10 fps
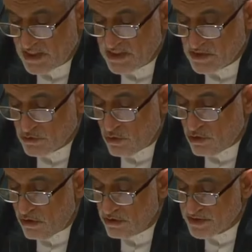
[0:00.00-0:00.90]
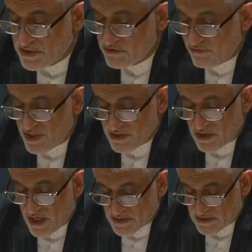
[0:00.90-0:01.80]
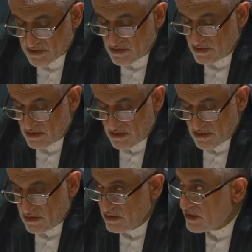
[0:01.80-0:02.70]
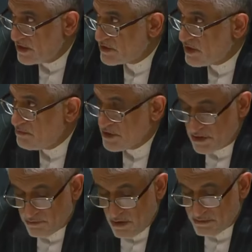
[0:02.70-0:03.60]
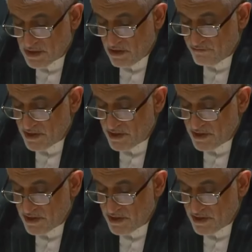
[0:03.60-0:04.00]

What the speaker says: and the so-called ceasefire talks, the Islamic Republic of